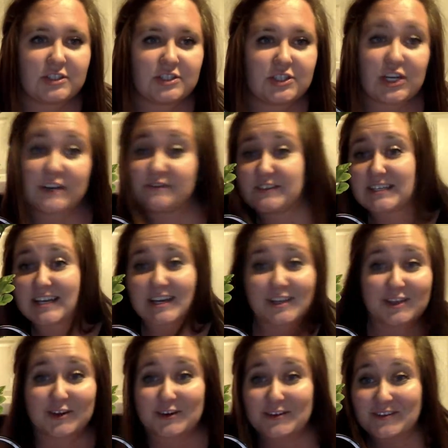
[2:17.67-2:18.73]

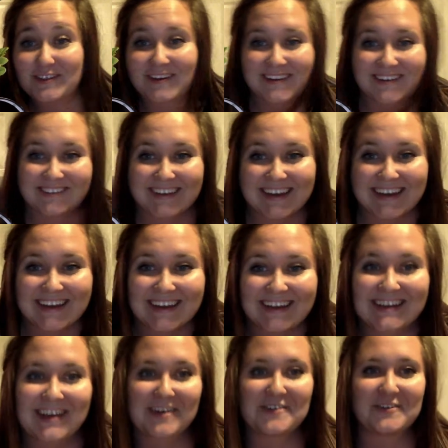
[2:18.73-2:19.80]
the
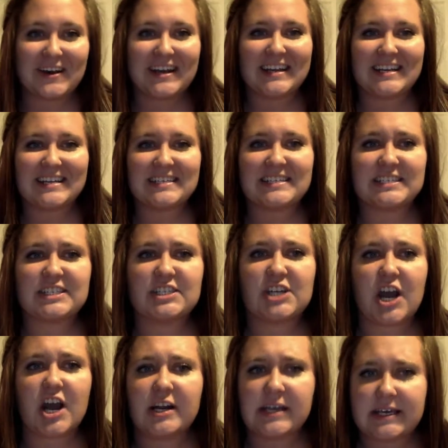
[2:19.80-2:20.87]
wind, wanting to
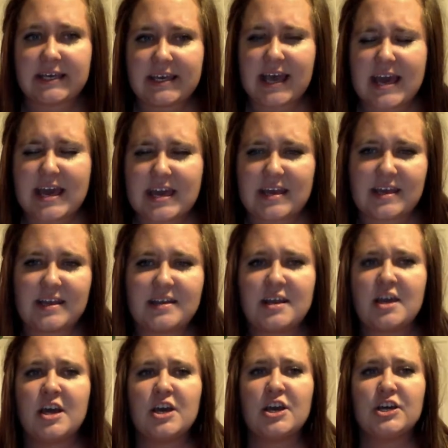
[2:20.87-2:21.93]
start again?